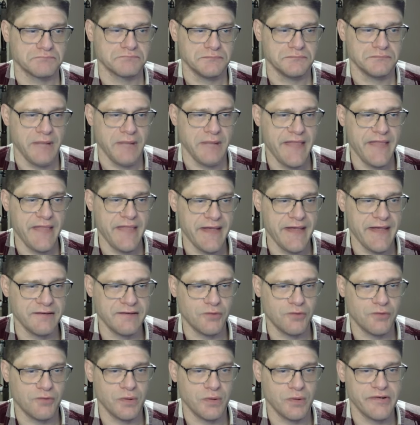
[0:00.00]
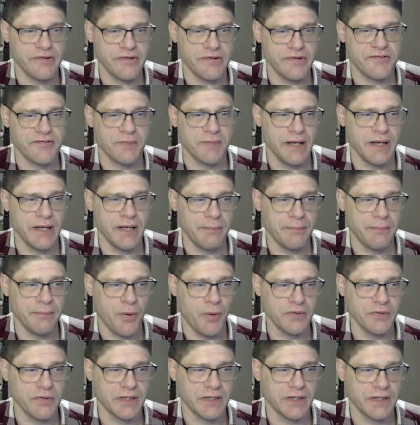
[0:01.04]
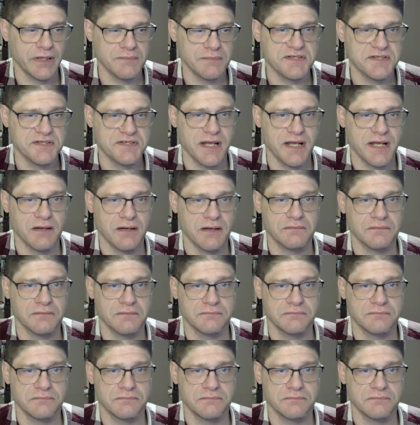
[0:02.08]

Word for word: And then, of course, my opponent comes down.